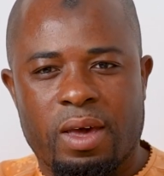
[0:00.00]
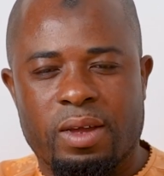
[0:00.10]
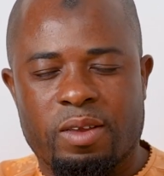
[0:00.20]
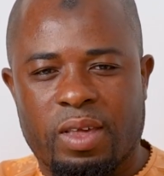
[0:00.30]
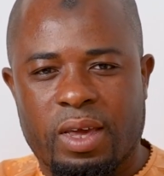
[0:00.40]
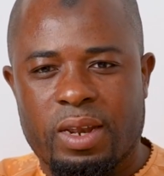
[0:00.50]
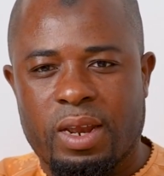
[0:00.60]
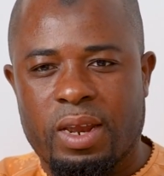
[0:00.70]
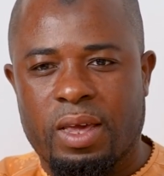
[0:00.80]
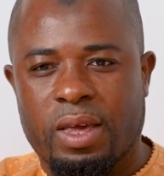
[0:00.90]
And
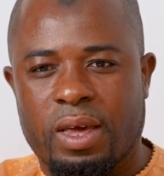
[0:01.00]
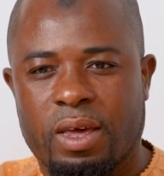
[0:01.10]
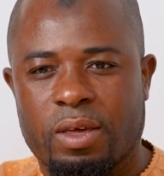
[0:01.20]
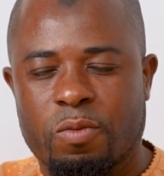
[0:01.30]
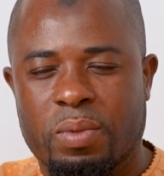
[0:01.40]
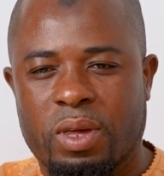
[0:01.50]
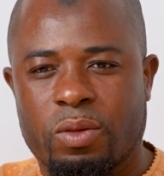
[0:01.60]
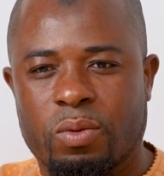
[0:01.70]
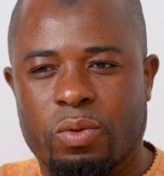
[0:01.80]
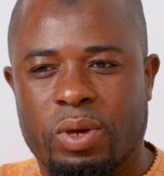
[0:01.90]
secondly,
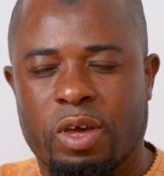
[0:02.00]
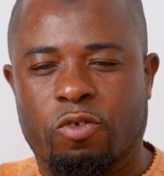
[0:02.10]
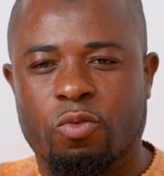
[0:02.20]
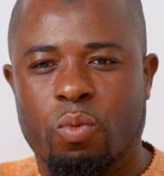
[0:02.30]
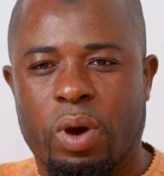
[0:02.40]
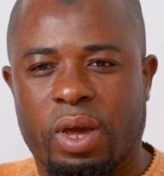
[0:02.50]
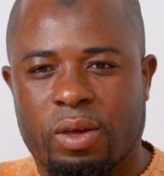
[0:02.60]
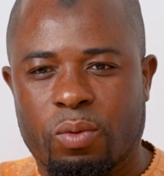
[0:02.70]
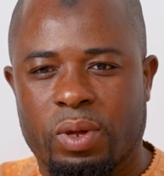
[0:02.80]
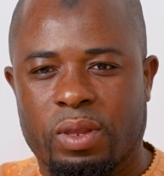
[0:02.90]
you get to
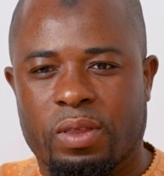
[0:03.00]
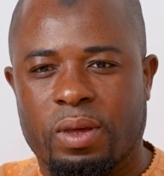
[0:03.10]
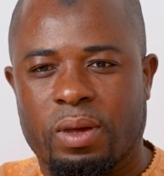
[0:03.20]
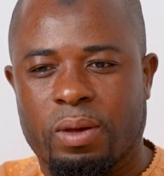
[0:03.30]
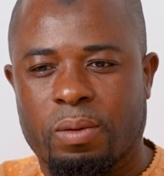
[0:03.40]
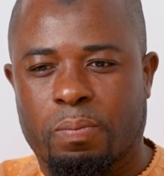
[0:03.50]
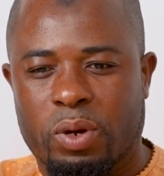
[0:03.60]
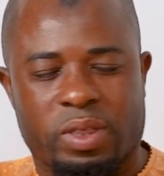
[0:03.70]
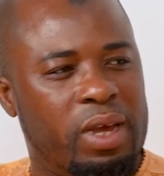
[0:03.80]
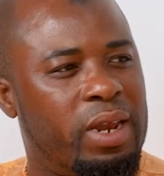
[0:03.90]
work with
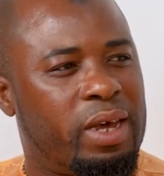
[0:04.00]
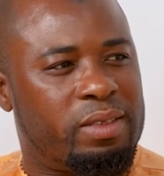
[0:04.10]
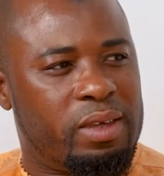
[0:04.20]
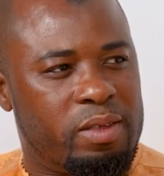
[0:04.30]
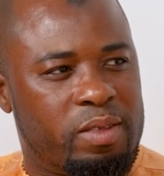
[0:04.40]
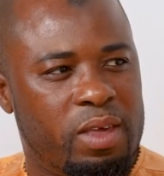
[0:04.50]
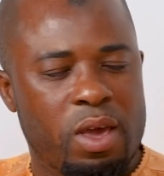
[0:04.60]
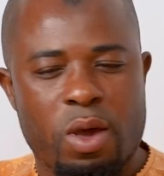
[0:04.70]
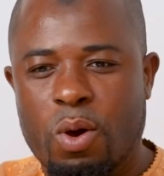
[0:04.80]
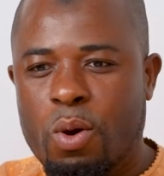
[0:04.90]
political actors
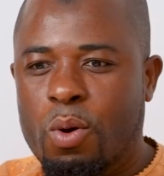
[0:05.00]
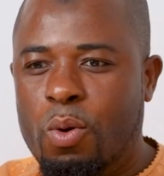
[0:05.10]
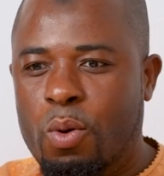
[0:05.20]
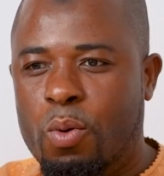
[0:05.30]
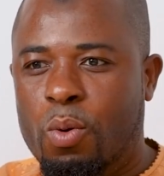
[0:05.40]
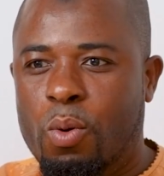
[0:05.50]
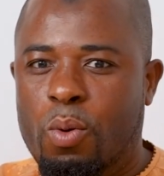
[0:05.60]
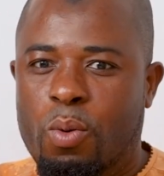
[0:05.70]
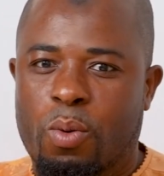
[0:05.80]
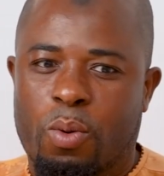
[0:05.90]

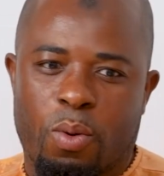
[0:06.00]
who